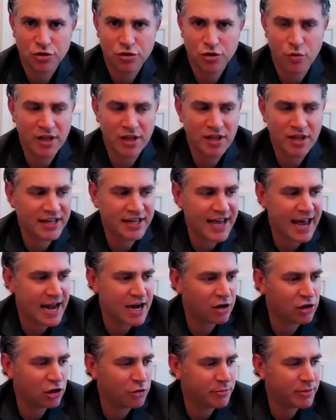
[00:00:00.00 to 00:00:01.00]
So we let the
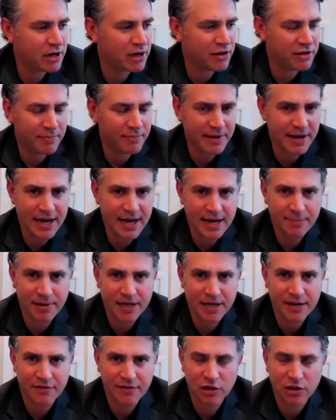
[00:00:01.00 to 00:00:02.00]
cat out a little bit of the bag
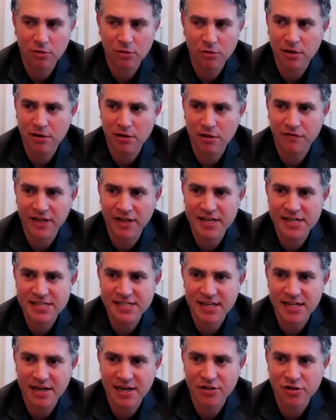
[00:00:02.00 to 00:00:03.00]
by giving a little bit of
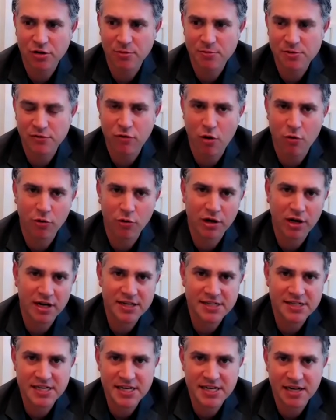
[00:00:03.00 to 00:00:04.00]
insight in terms of what we're kind
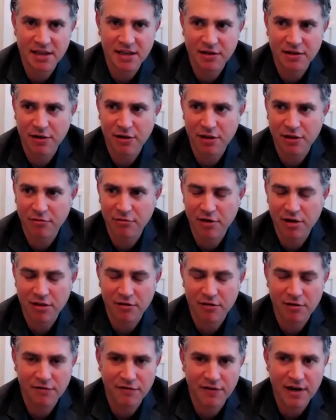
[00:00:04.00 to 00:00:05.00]
of seeing in 33,
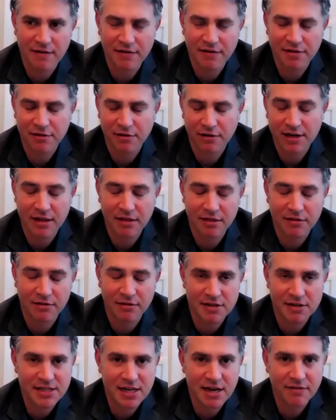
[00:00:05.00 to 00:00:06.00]
35, 38,
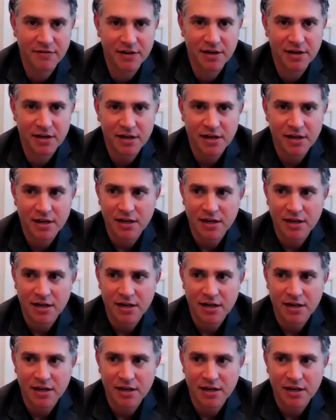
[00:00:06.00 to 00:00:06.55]
37.